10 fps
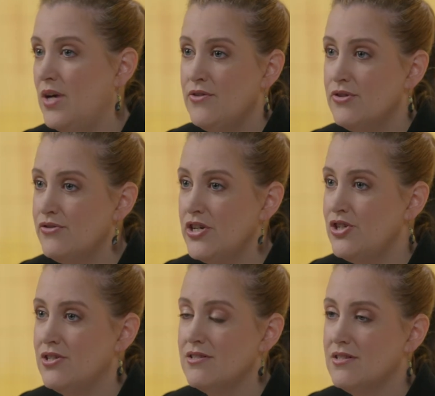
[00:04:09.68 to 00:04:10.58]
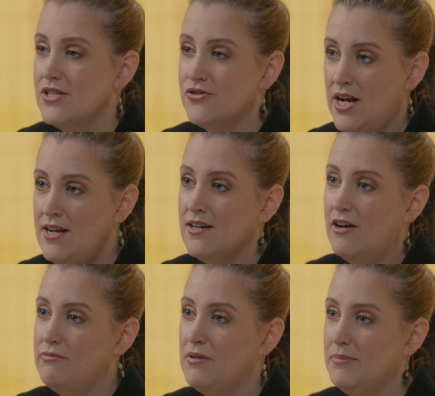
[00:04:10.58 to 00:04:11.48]
and restrictions the Australian
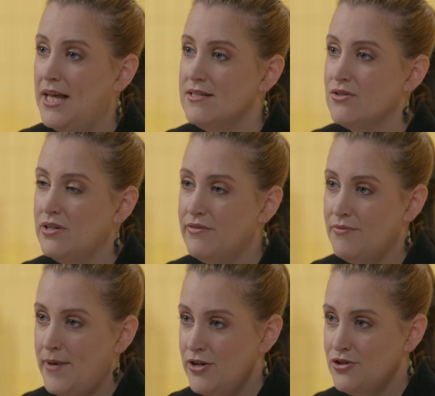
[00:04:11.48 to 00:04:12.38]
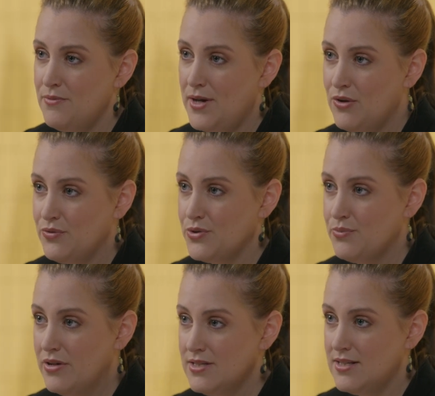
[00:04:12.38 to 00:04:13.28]
government placed on information about offshore
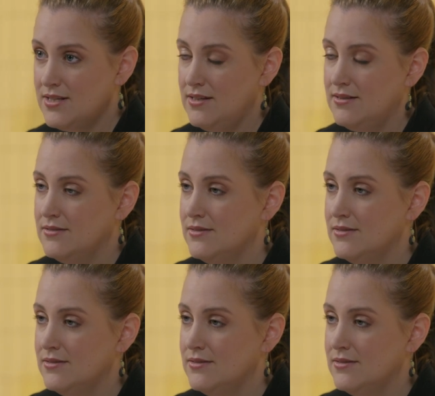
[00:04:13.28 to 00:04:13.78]
processing.